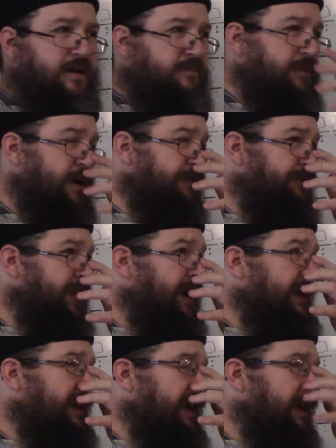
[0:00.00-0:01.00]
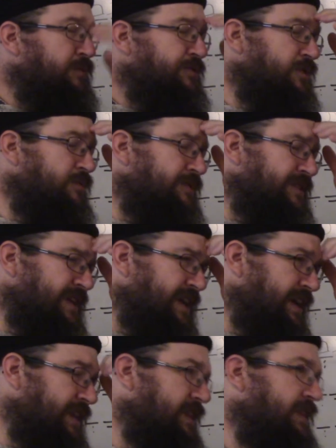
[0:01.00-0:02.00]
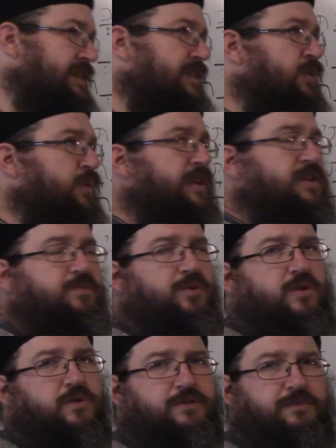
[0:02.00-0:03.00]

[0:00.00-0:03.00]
Matter of fact, it was almost like the way the book was